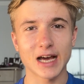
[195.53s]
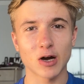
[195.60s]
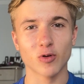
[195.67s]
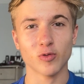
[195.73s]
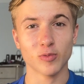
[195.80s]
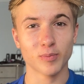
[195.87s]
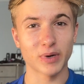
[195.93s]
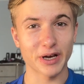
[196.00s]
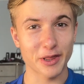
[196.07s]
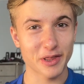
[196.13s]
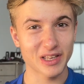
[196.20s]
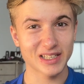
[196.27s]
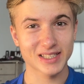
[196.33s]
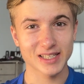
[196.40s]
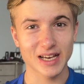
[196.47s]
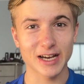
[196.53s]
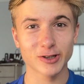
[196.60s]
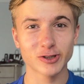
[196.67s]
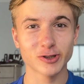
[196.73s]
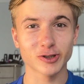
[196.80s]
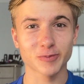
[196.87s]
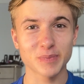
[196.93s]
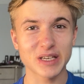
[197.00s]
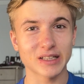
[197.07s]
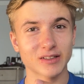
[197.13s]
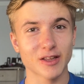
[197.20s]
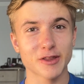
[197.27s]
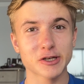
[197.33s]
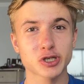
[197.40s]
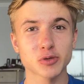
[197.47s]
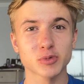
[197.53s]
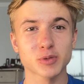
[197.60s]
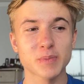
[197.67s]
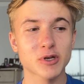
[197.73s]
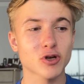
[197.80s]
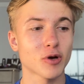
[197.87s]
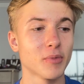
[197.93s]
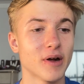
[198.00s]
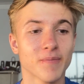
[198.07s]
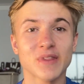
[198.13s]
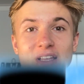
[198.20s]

Now, by this, I do not mean that you must become a